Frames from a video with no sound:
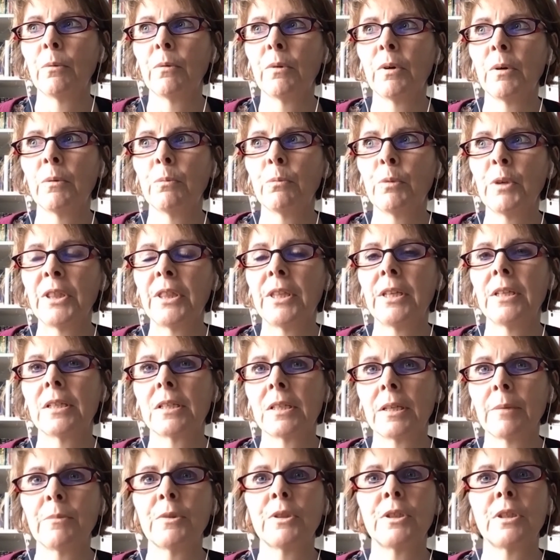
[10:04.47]
with the
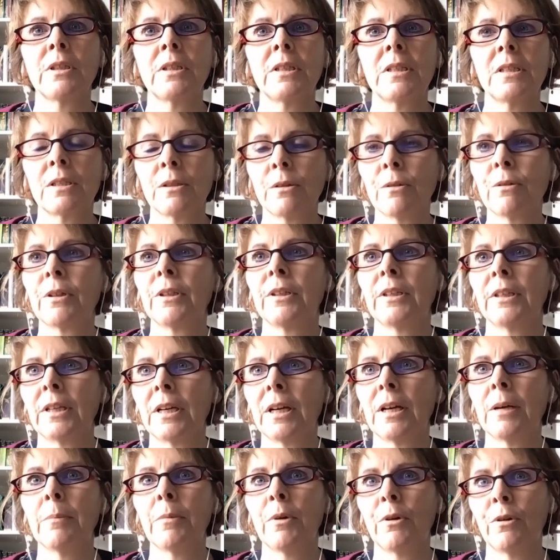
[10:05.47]
assumption it's not going to
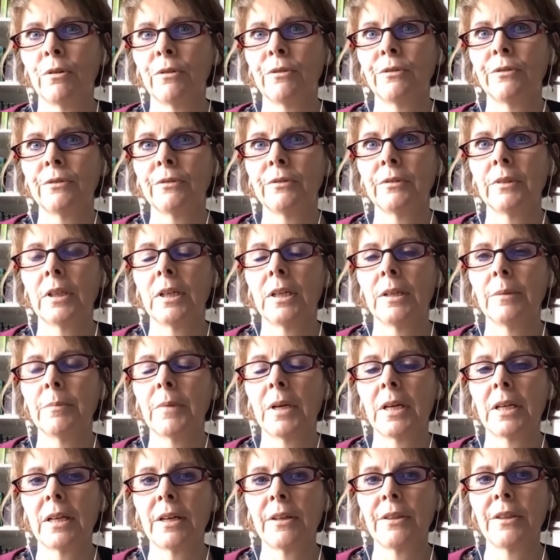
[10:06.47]
come off. And
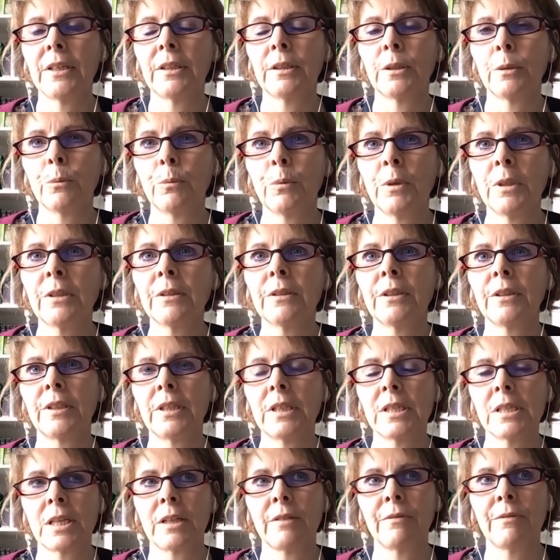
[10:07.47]
I think that one of the
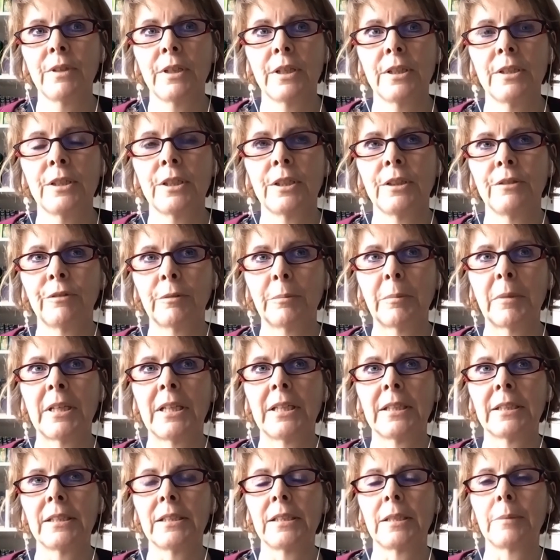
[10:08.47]
things I've learned over my
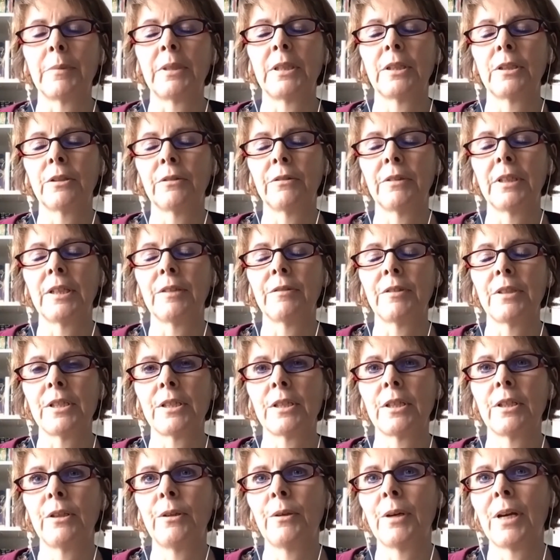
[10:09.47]
academic career is
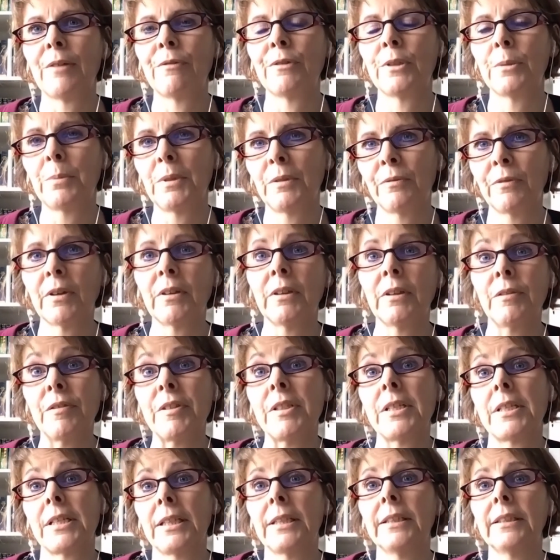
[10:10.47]
that you have to be very
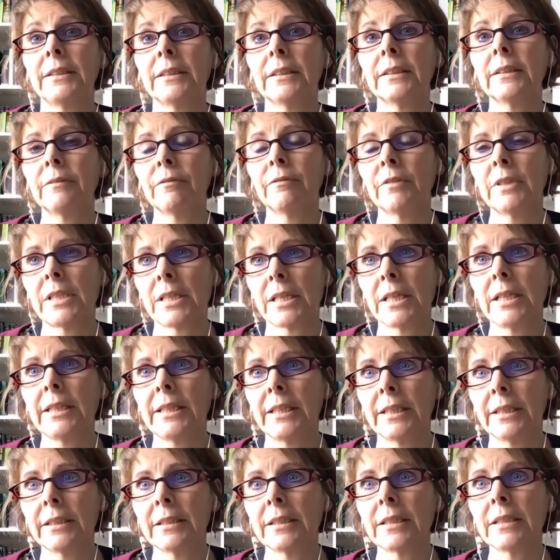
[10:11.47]

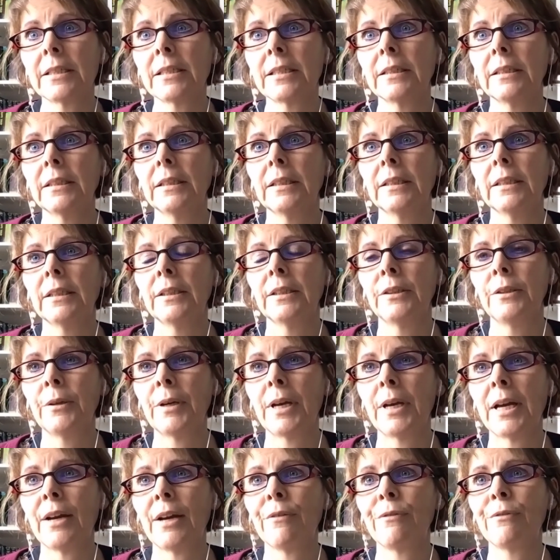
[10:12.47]
resilient you
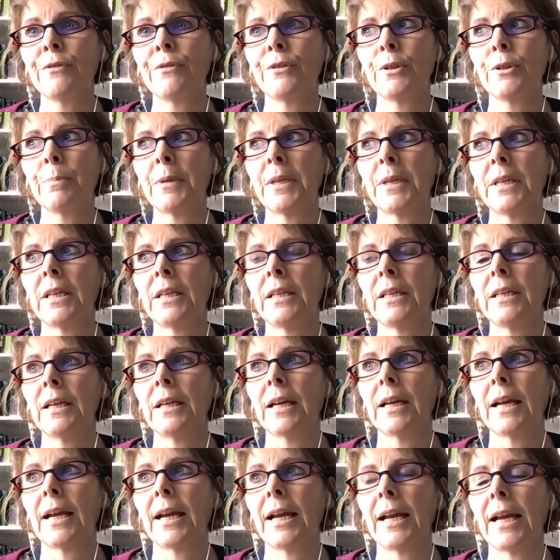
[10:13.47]
have to be
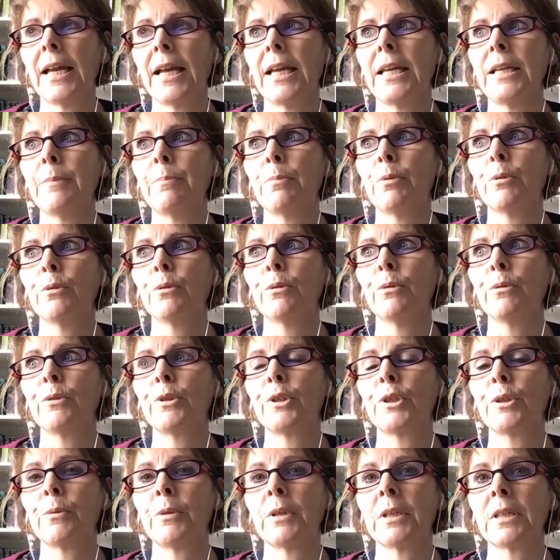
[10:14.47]
able
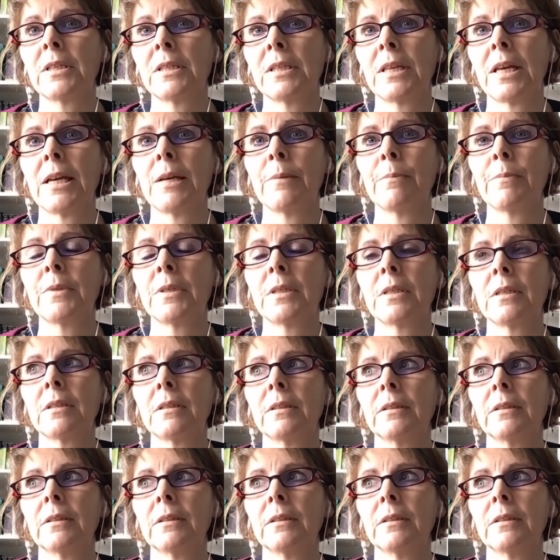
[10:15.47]
to accept